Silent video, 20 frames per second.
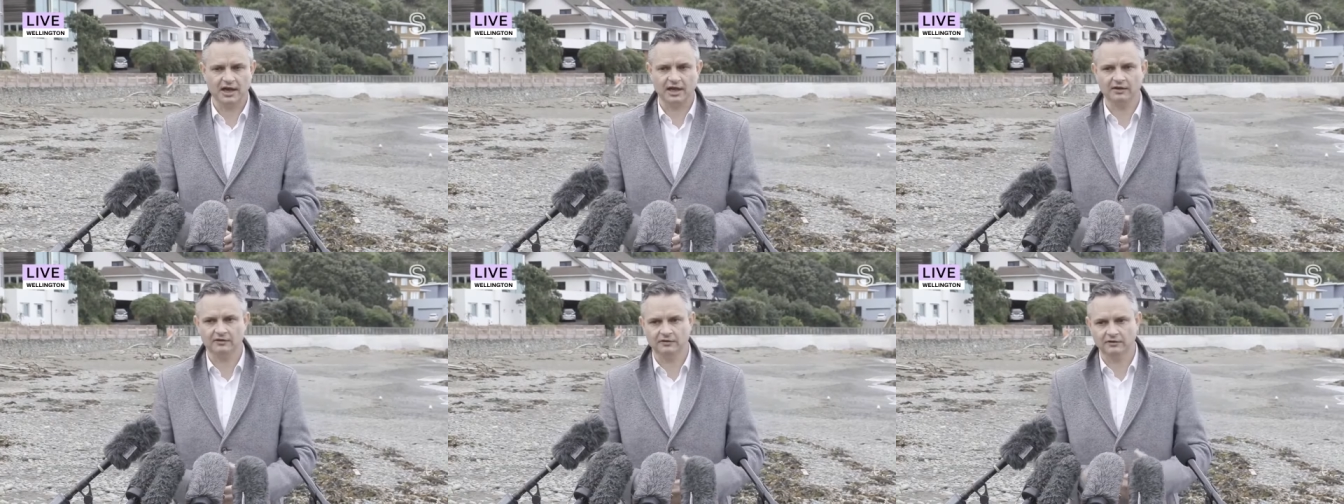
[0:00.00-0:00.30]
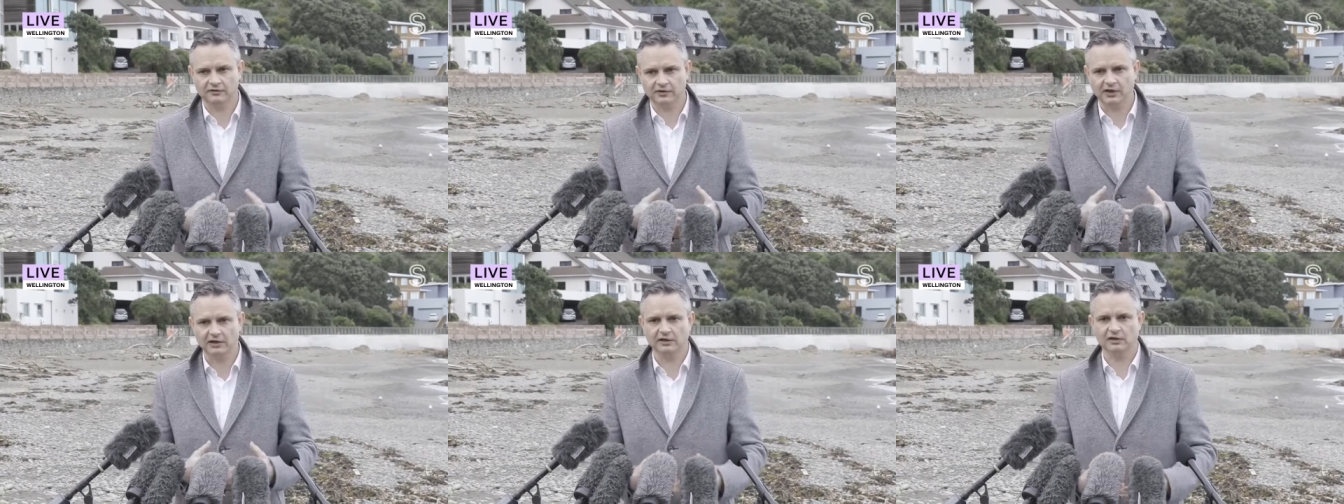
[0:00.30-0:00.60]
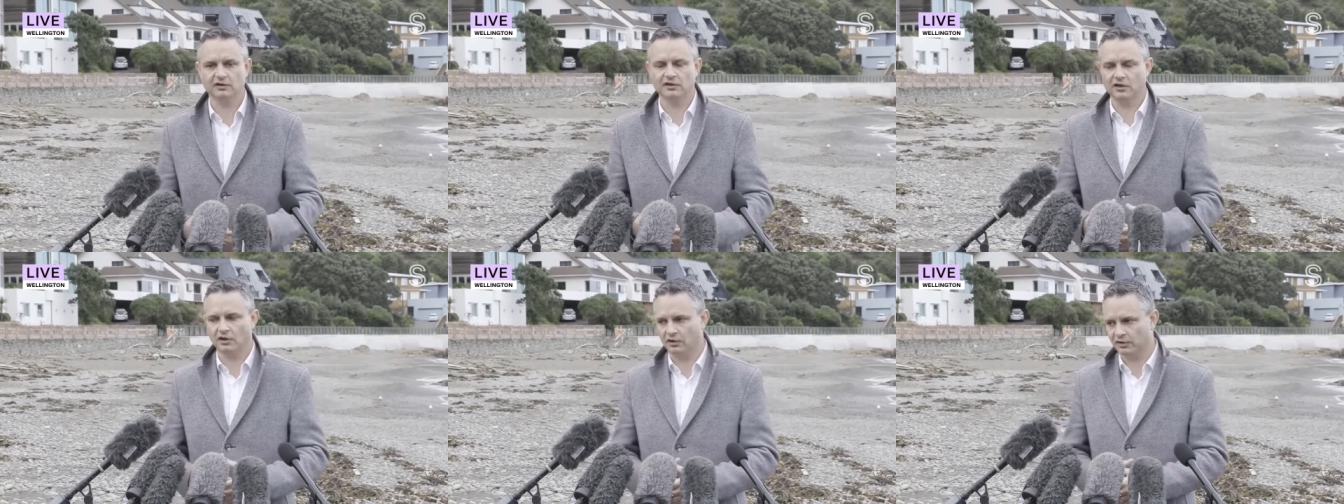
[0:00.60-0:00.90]
And to tell
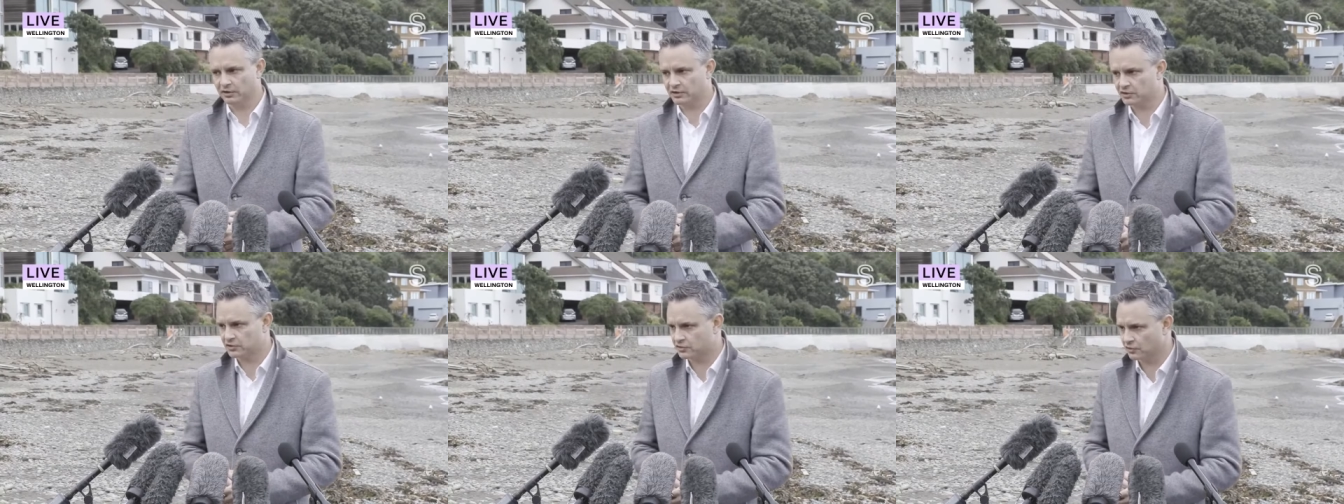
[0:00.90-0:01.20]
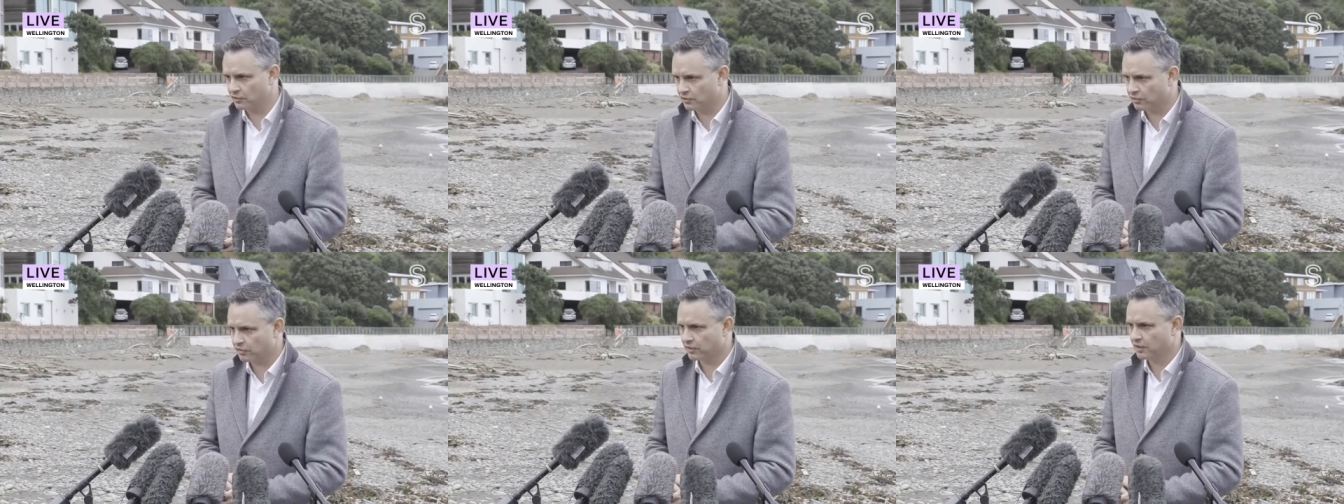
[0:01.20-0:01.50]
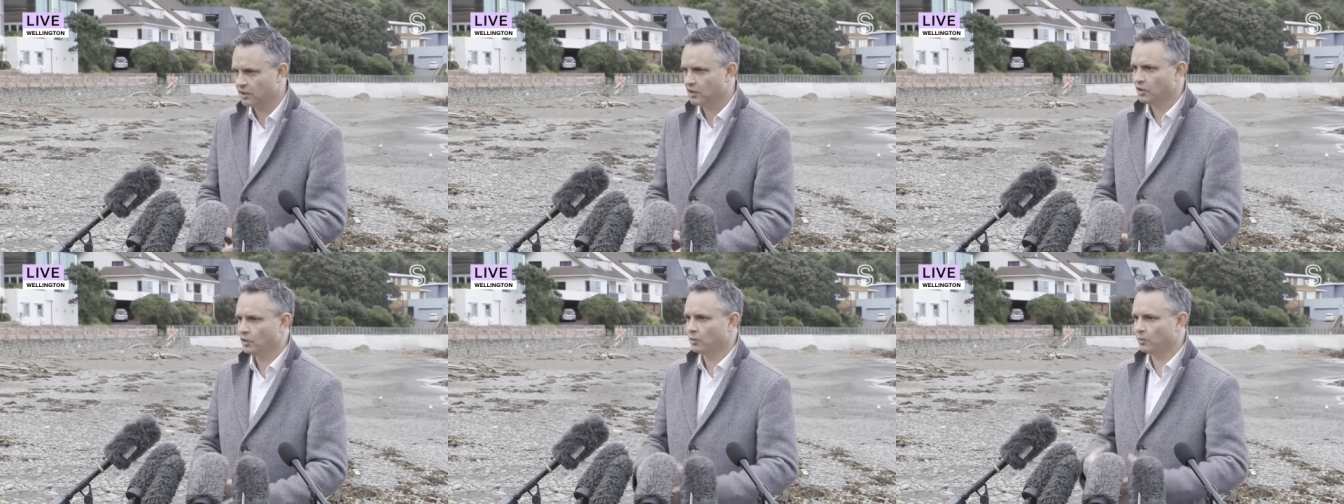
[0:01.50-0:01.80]
you the honest truth,
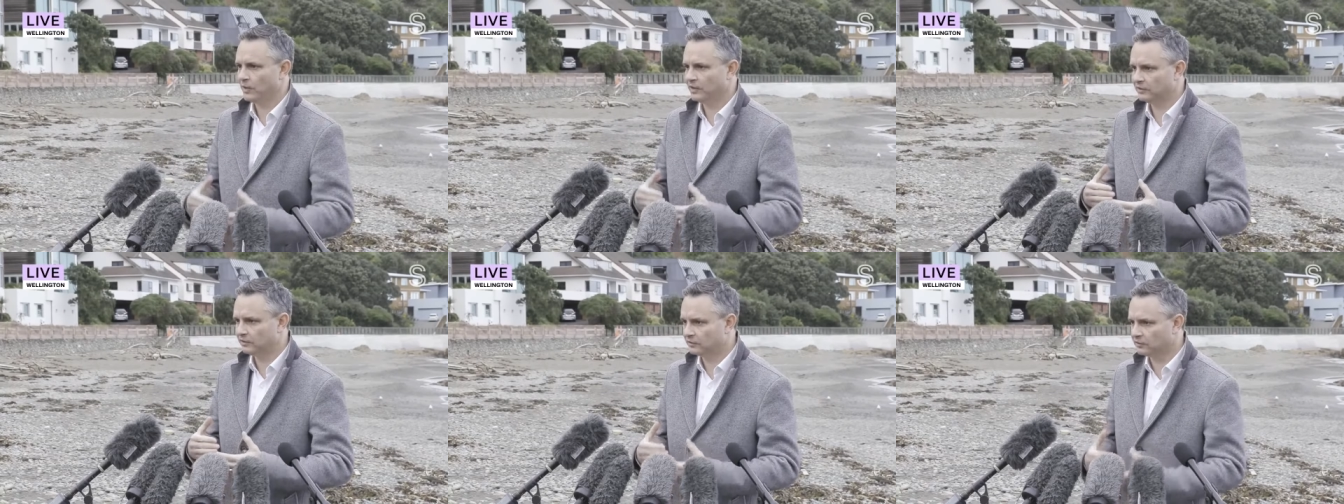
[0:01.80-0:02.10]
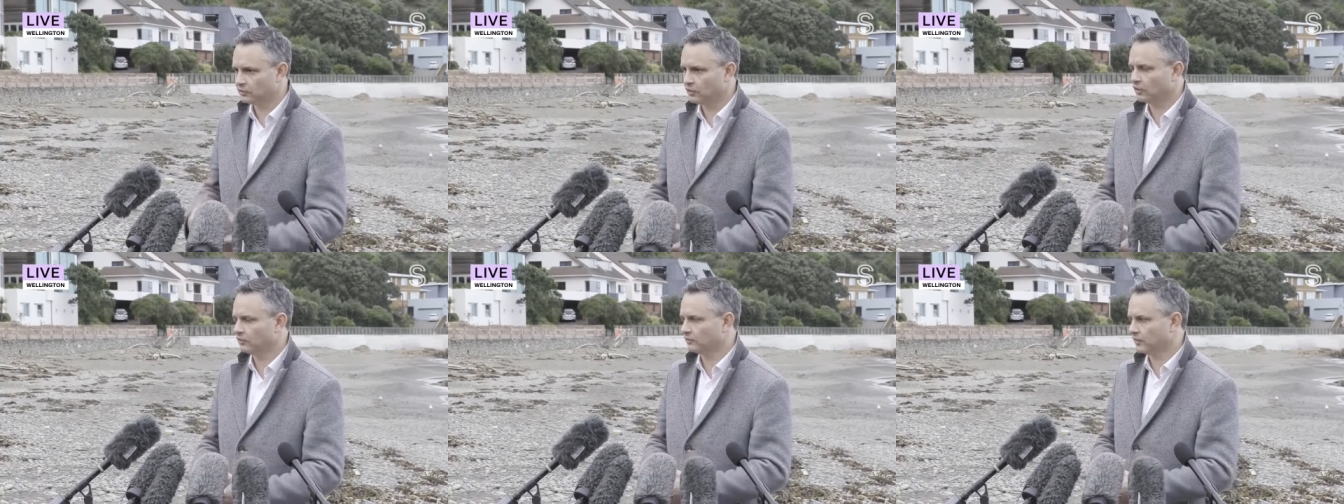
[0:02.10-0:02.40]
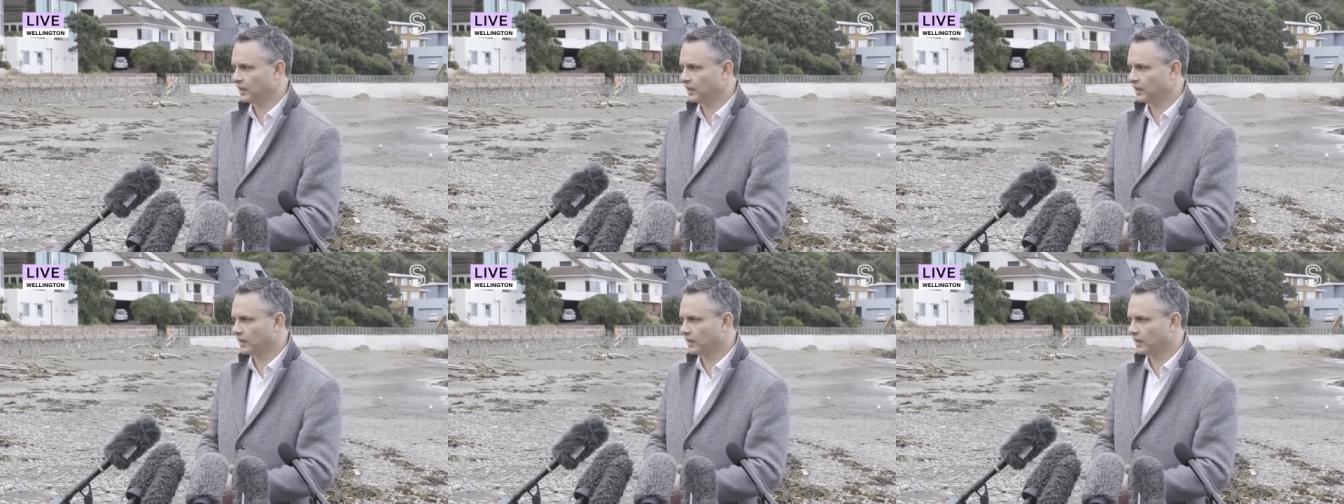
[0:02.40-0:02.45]
we did not